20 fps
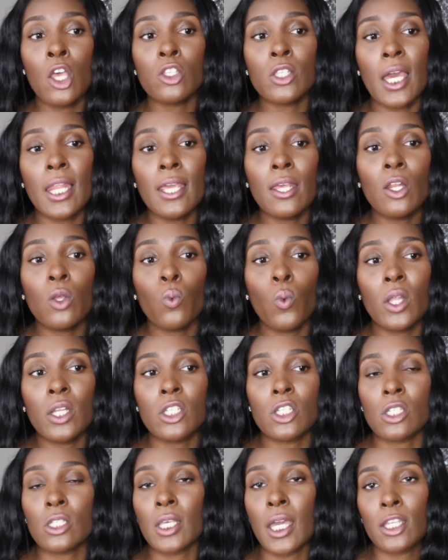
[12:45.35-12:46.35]
So I didn't want
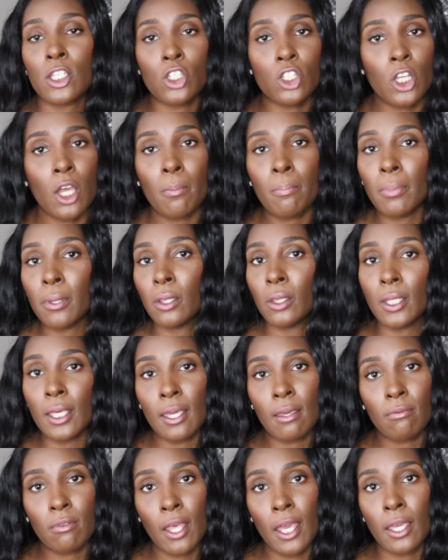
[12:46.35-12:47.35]
to just like jump and
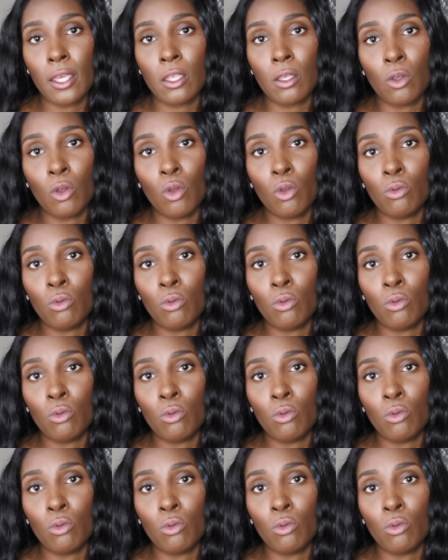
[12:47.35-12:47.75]
leave, like,